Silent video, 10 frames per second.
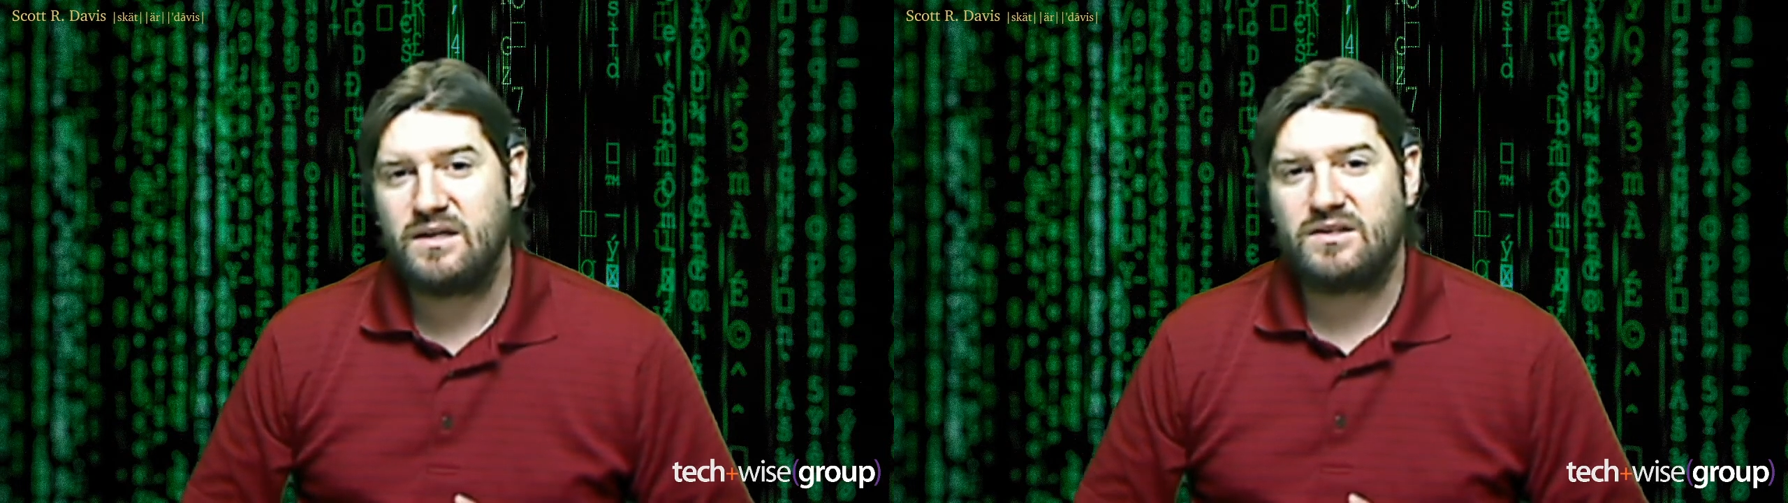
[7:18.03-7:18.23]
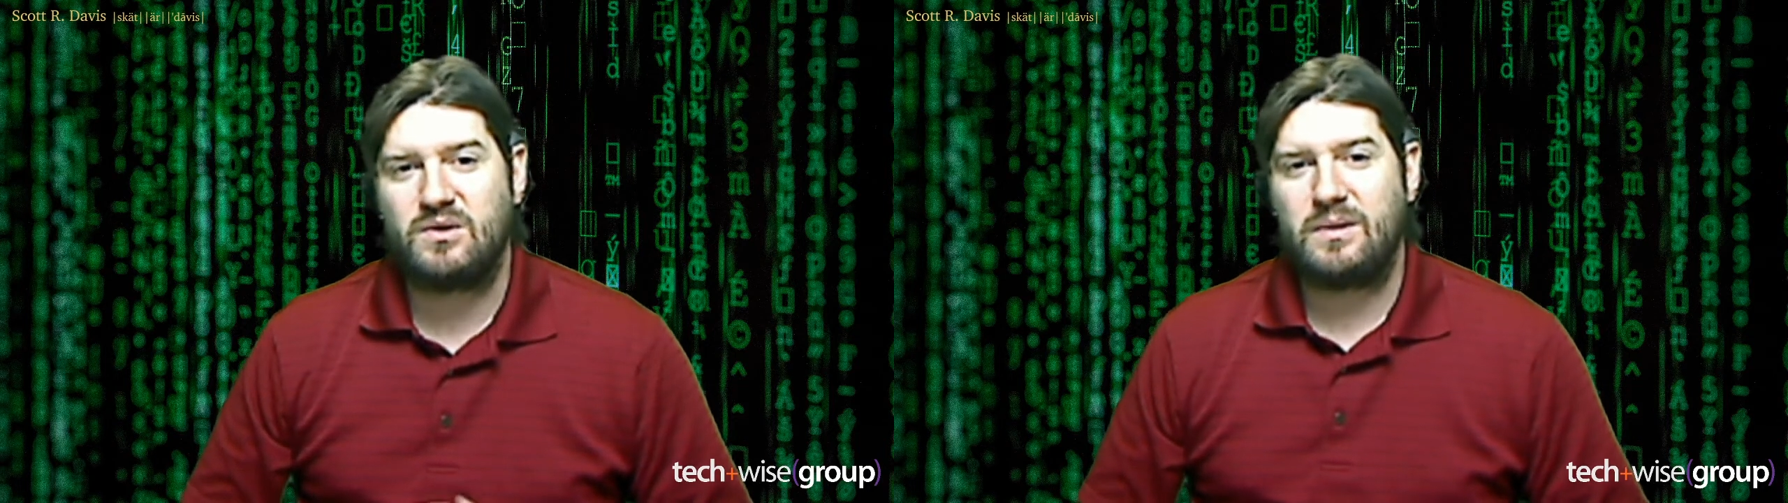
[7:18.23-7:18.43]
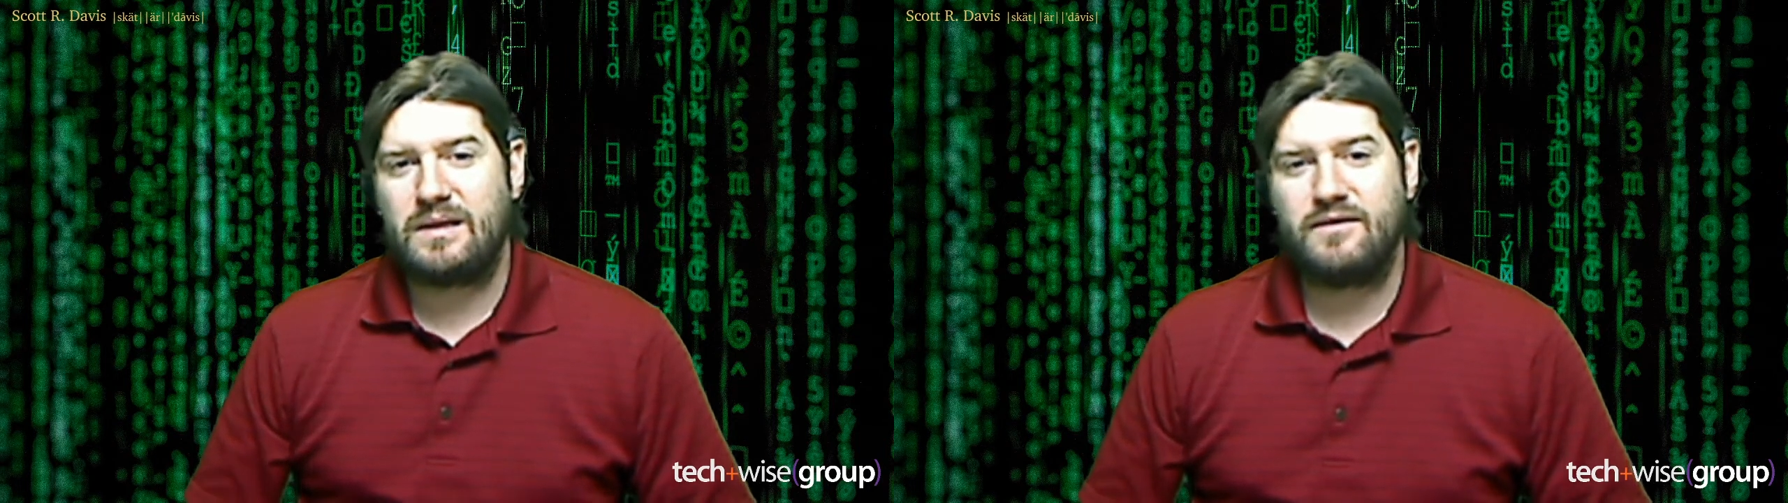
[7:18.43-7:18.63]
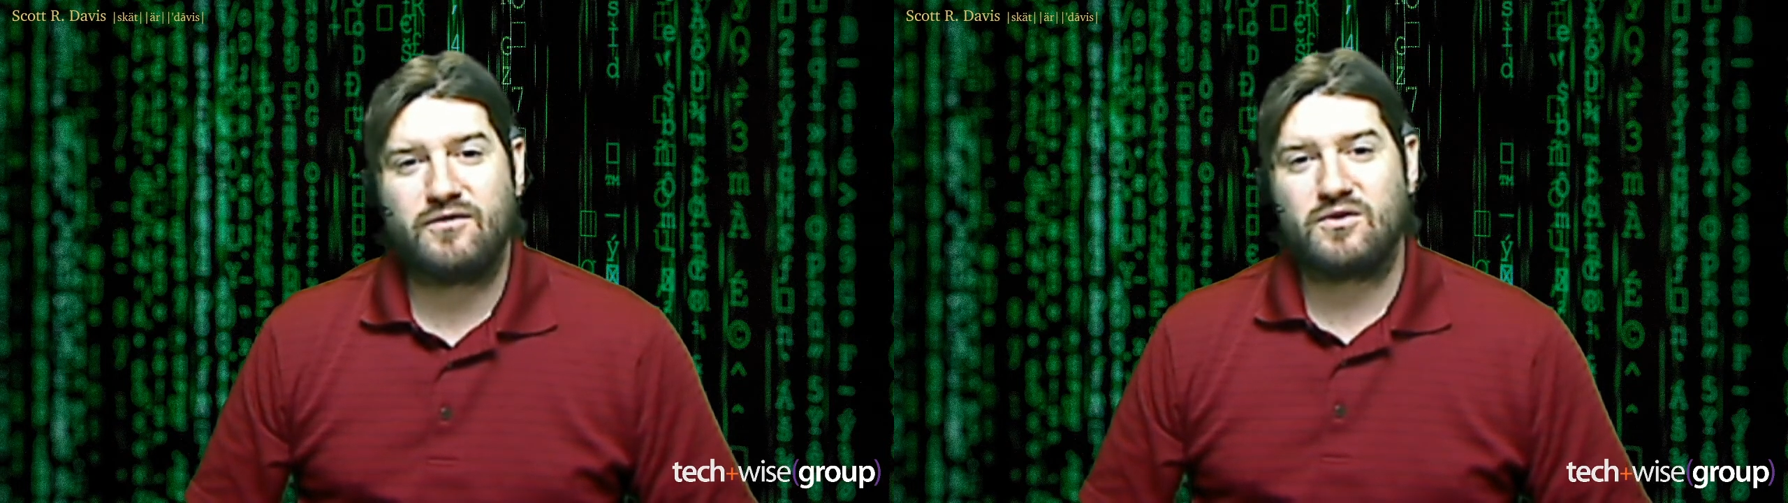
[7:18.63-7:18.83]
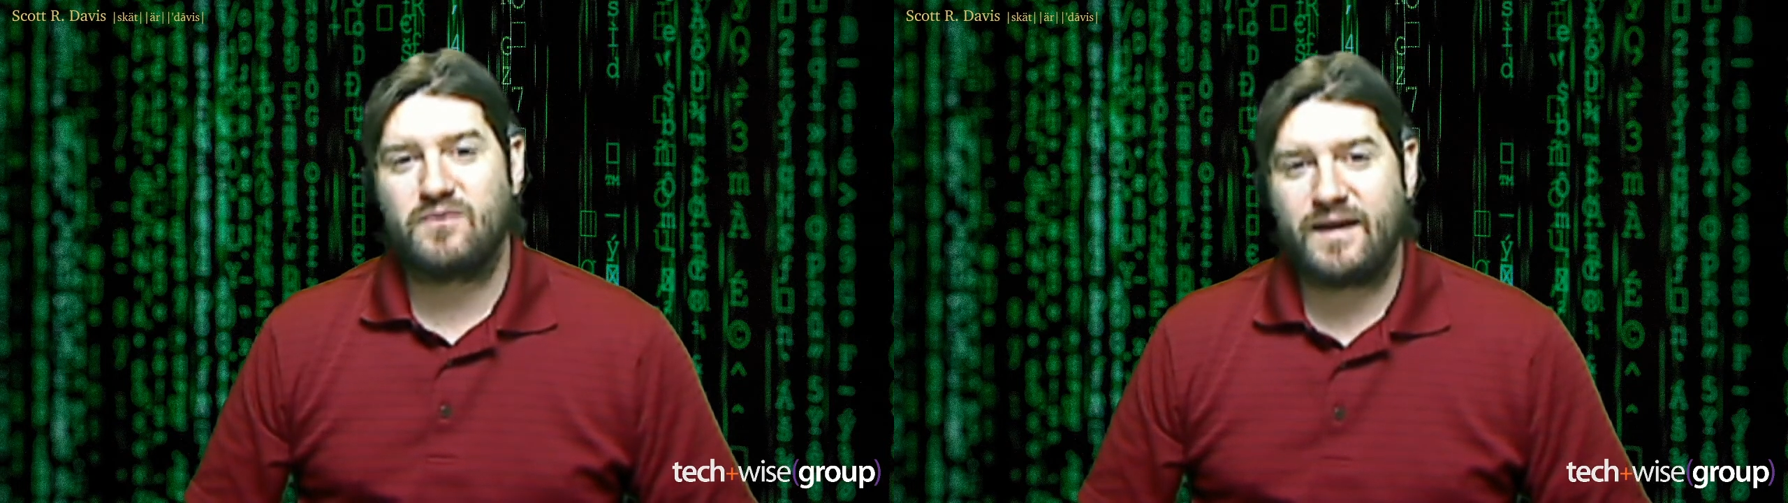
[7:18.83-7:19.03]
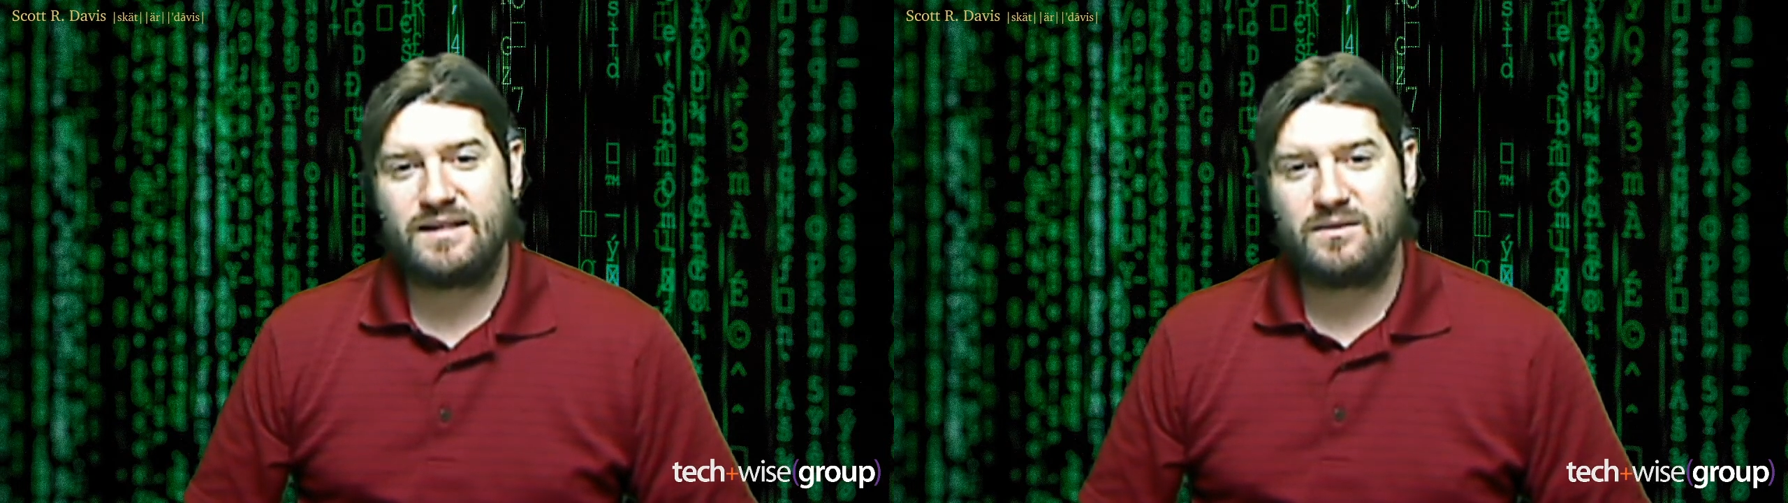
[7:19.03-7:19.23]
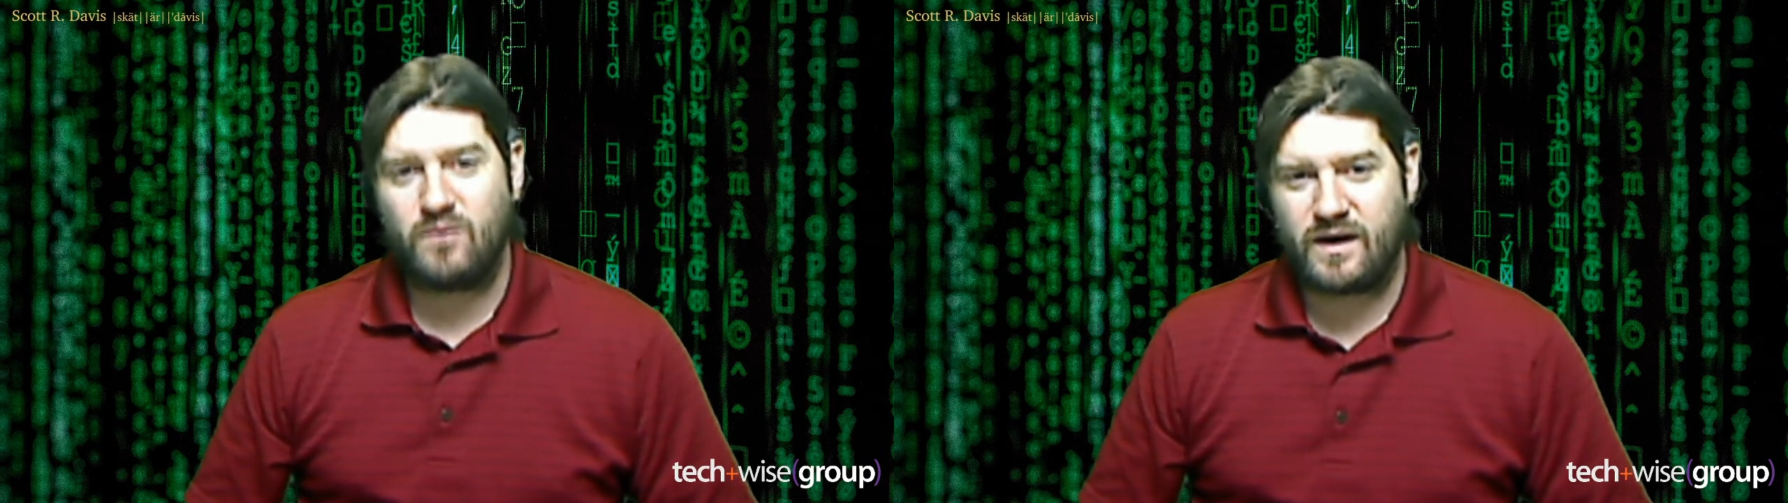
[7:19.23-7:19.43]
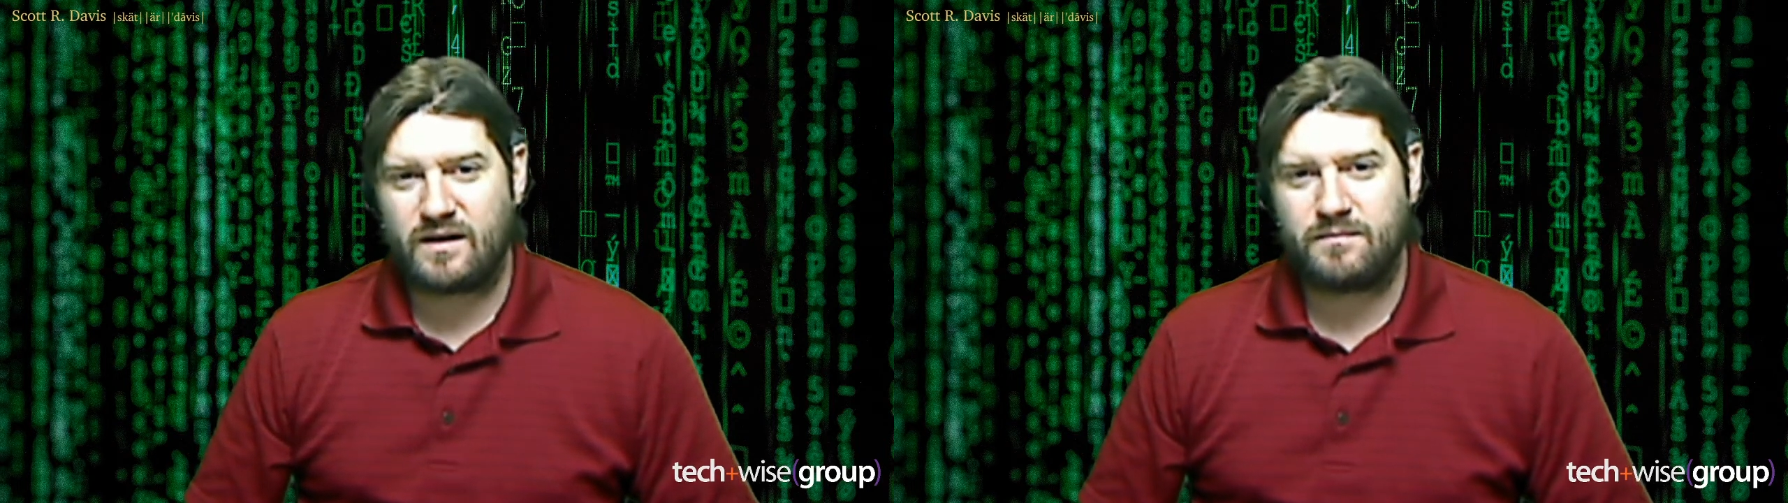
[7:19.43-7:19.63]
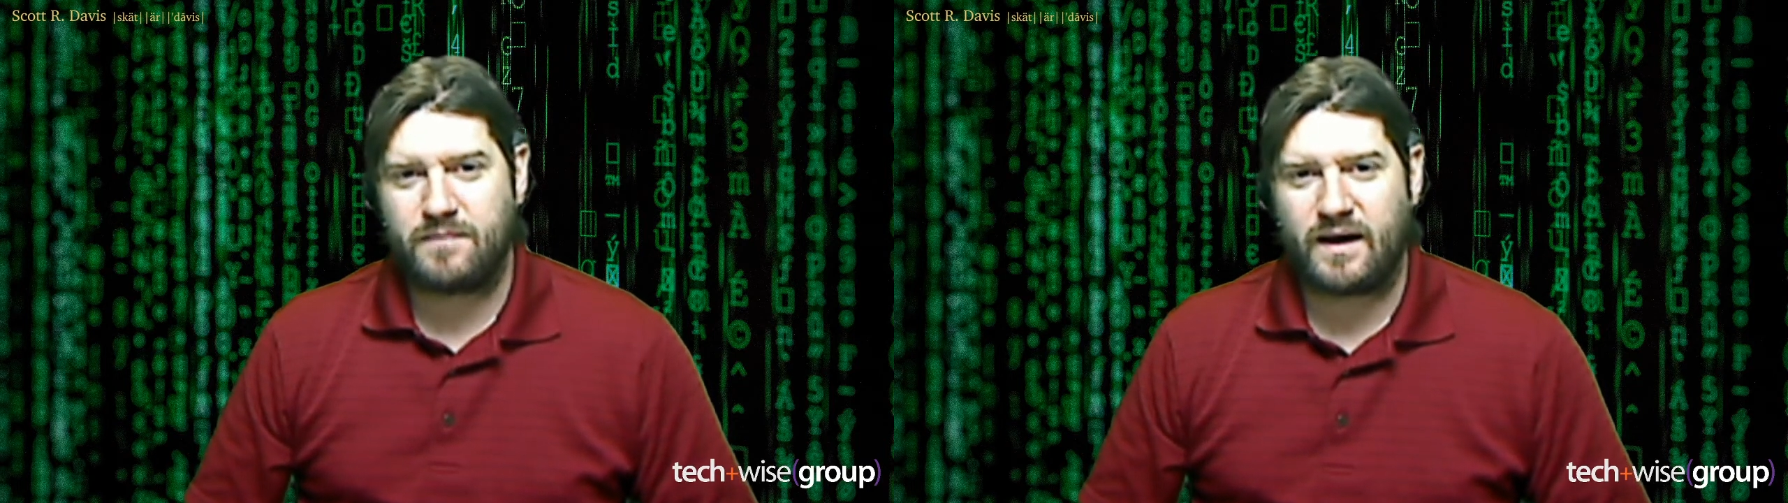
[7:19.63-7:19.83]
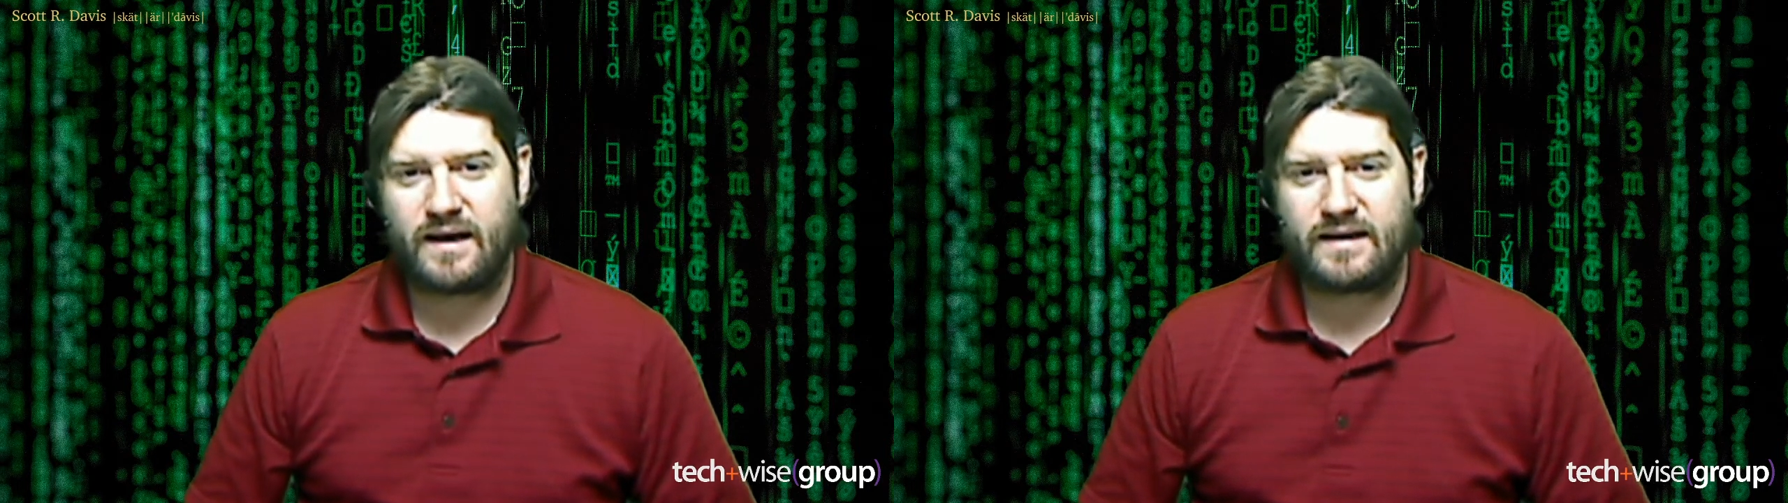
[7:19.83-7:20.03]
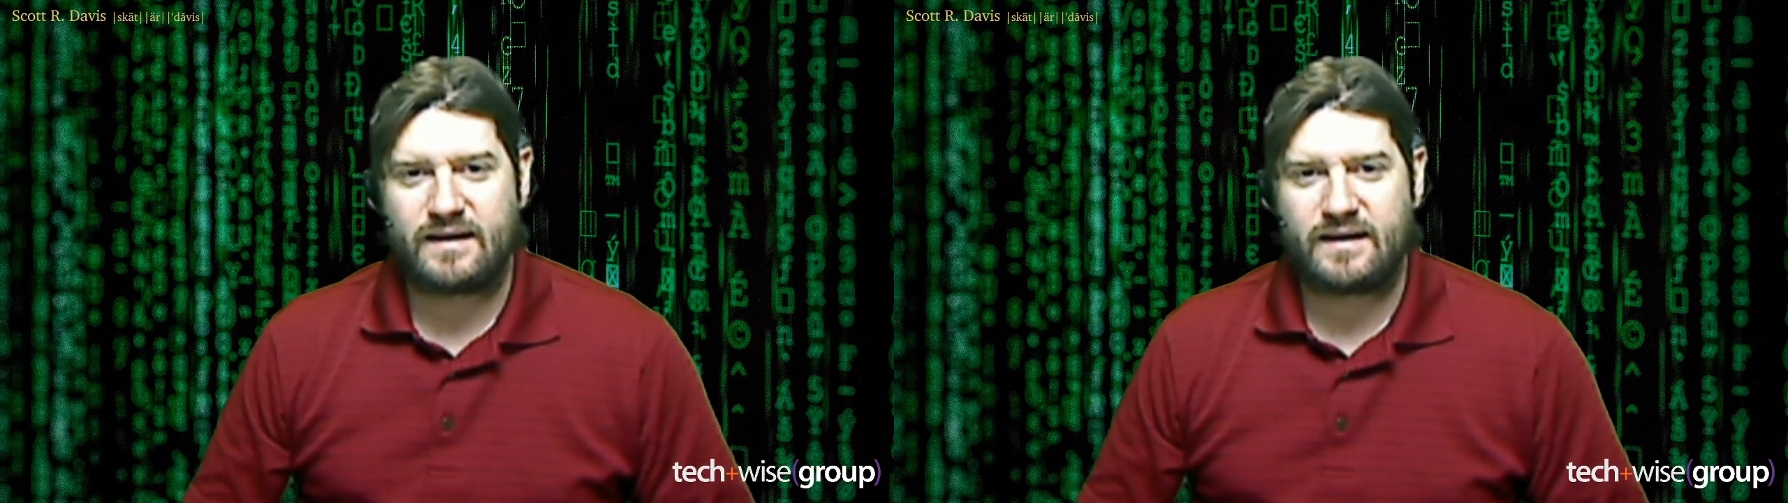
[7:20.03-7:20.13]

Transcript: delivered ransomware by